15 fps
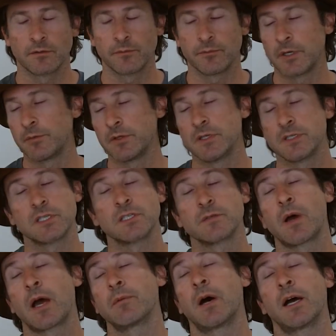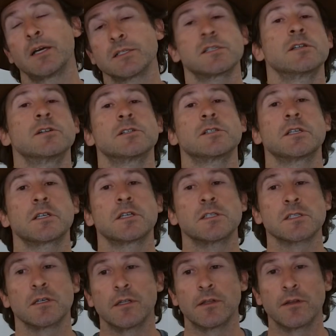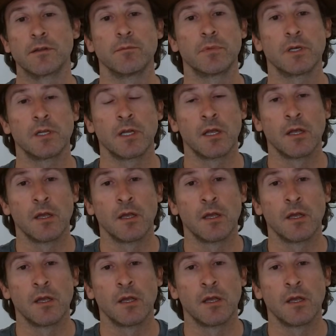maybe this is my bias here as a consultant, but